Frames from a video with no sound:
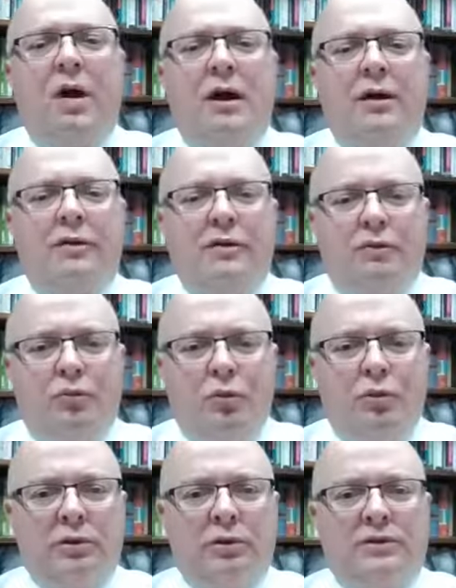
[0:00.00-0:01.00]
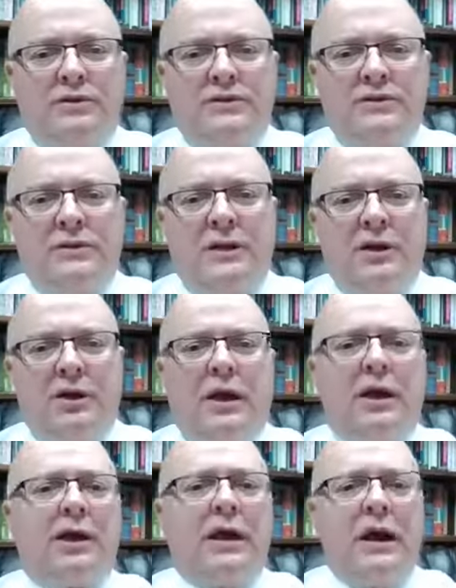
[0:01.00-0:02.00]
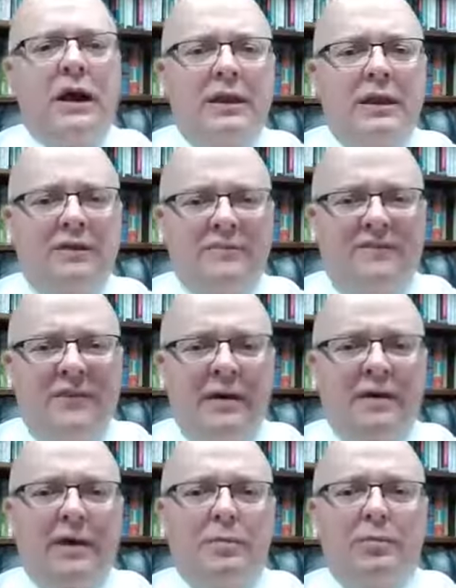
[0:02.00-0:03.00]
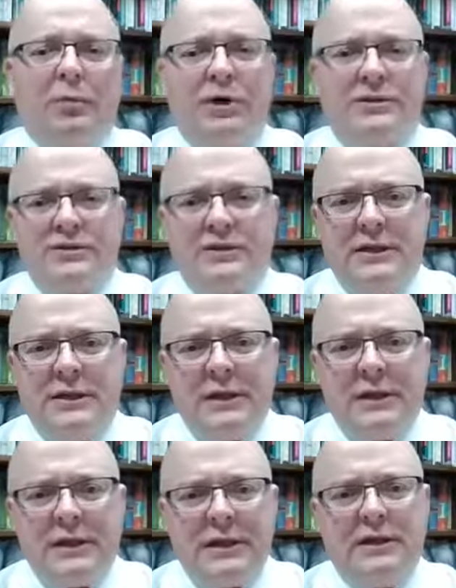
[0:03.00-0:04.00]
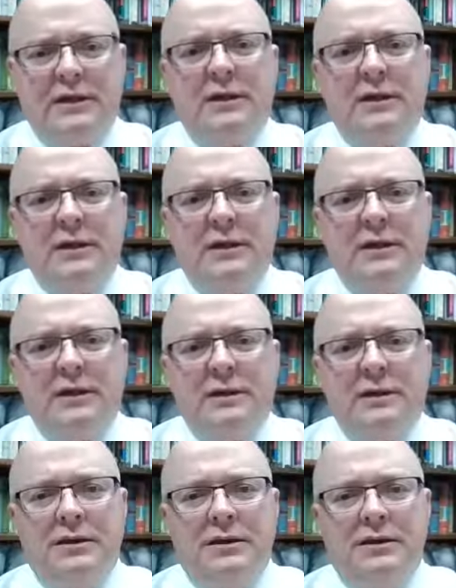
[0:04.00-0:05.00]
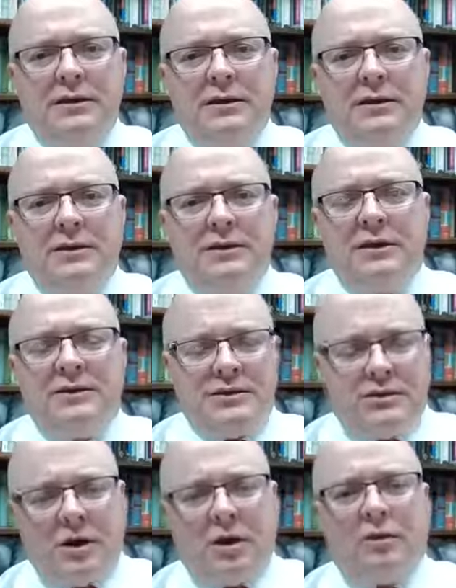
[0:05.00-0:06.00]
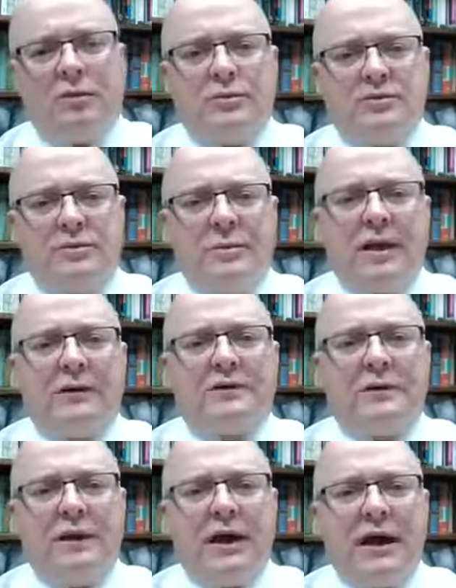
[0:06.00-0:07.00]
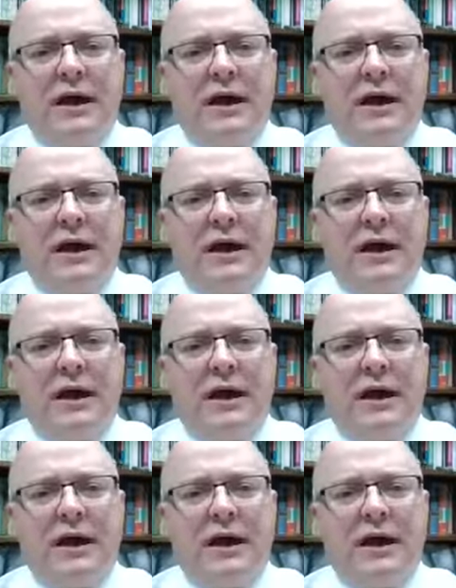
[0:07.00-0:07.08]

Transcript: While the ruler of the synagogue had a very pressing need, his daughter was about to